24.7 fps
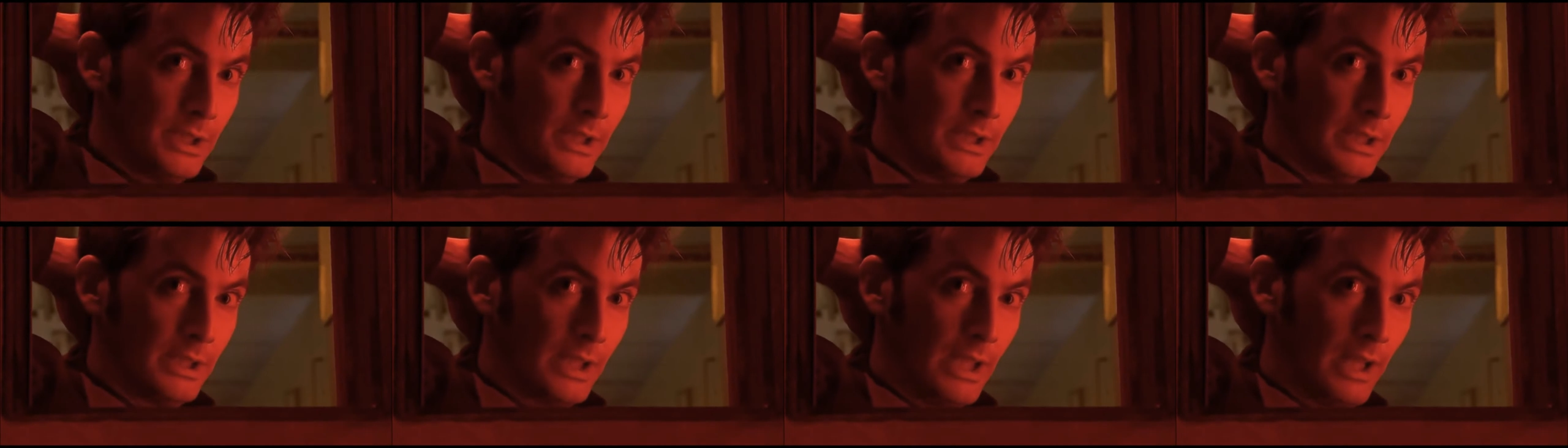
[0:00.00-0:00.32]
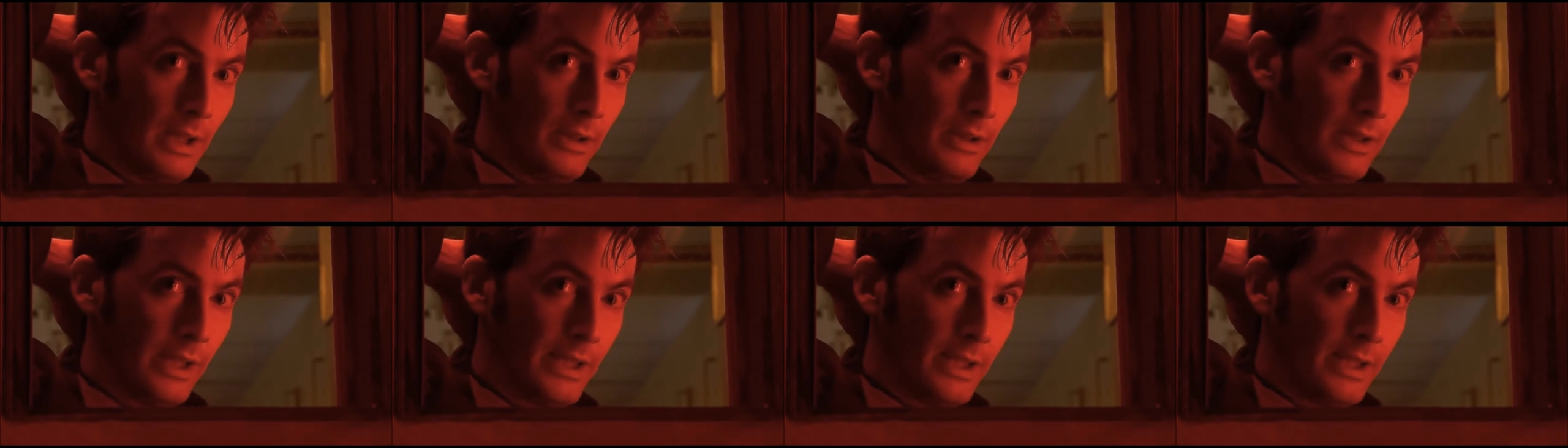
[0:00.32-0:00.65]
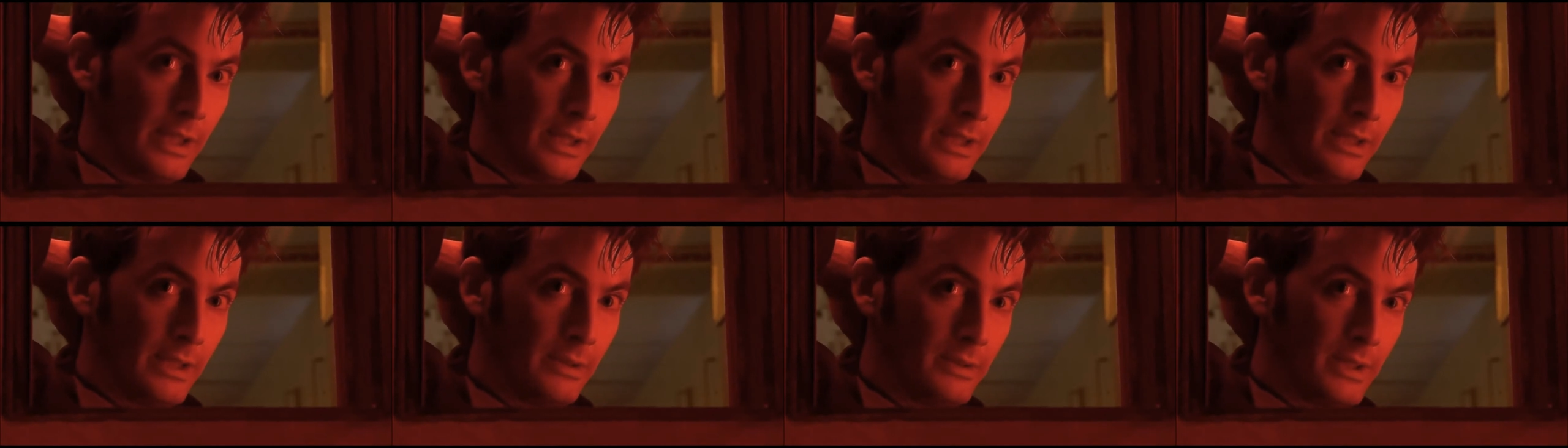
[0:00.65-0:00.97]
Just looking at
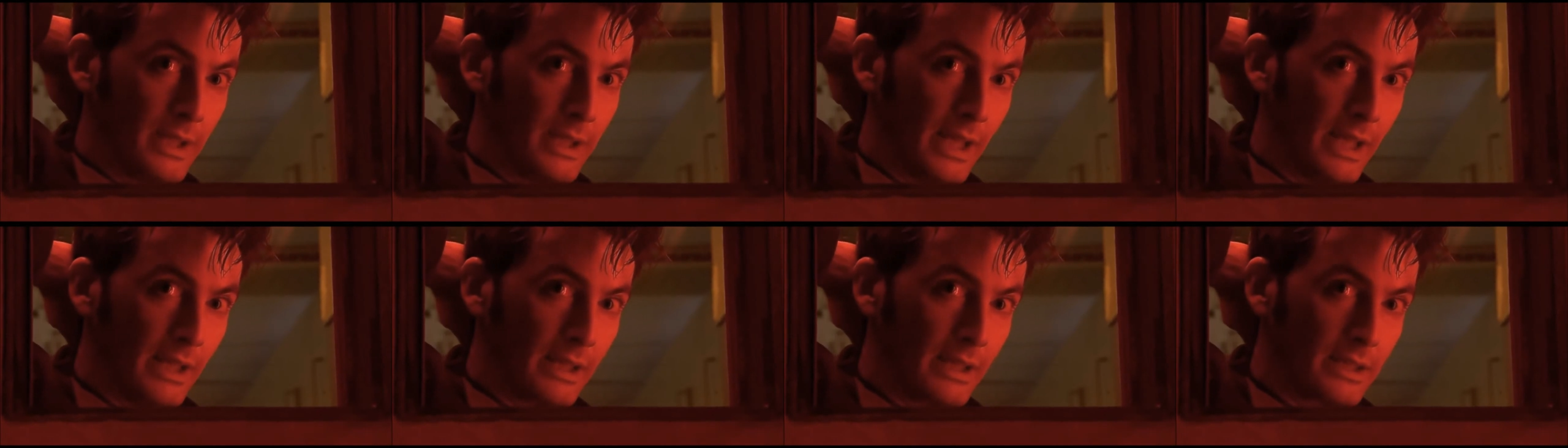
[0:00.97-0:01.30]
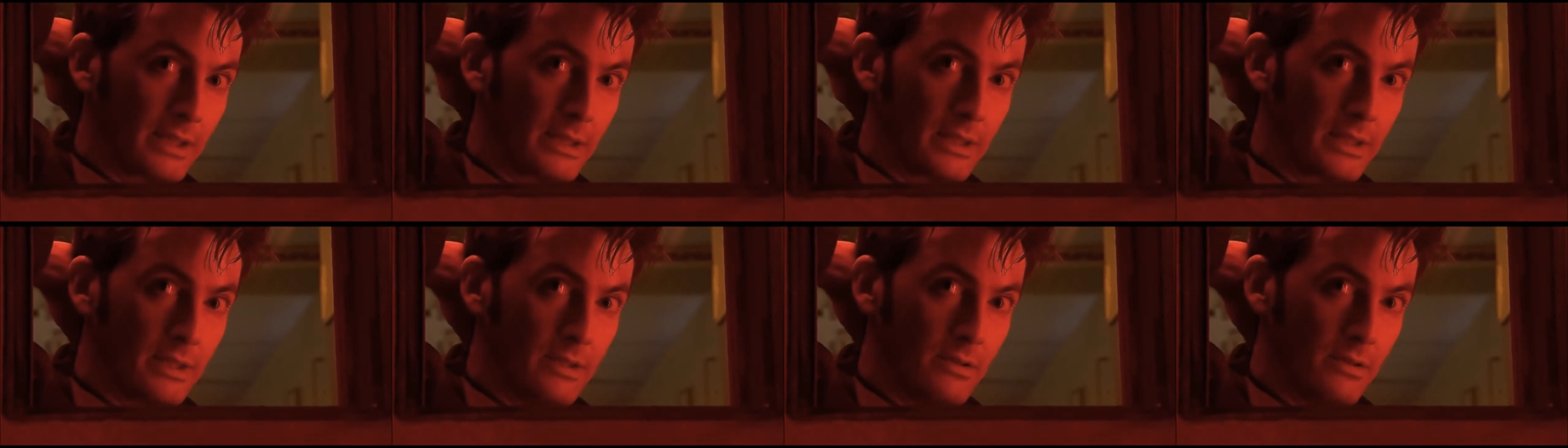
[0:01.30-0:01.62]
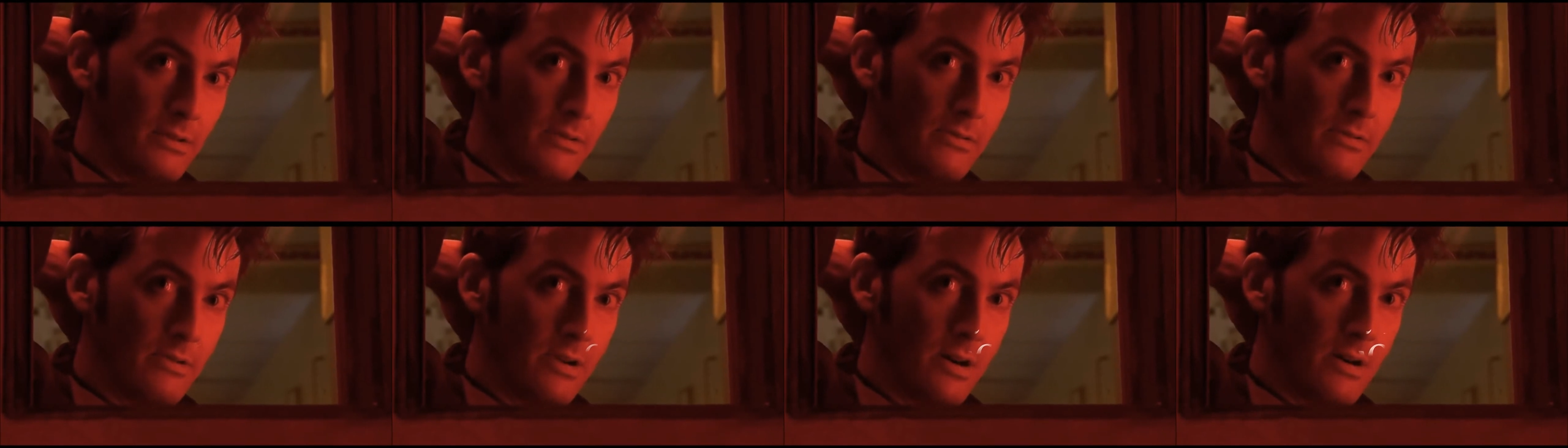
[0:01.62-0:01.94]
you, Jack, because you're
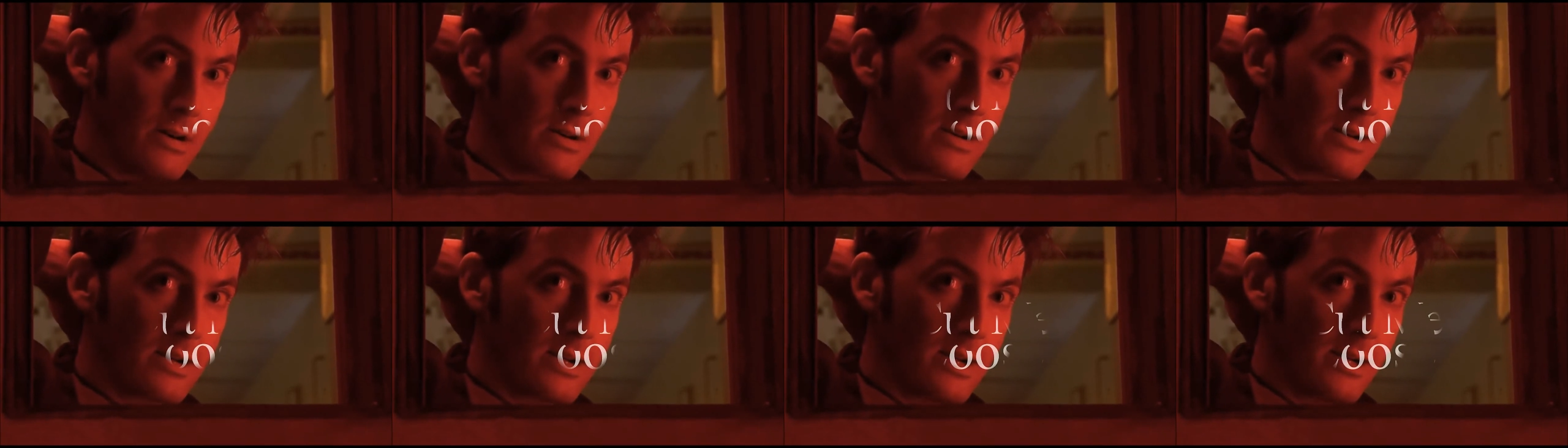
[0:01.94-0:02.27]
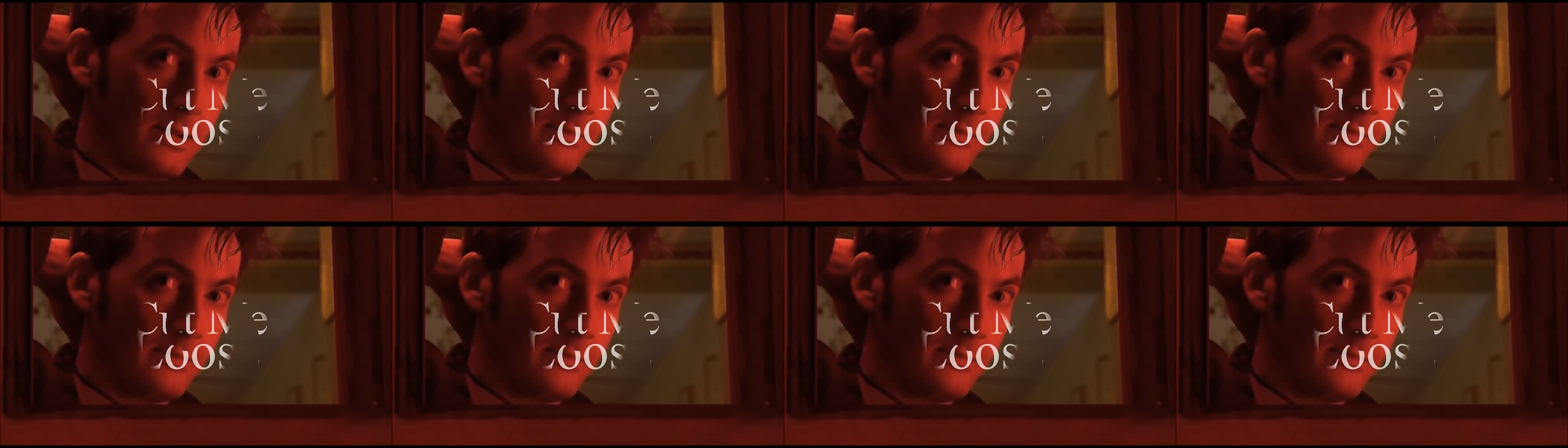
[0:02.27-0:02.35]
wrong.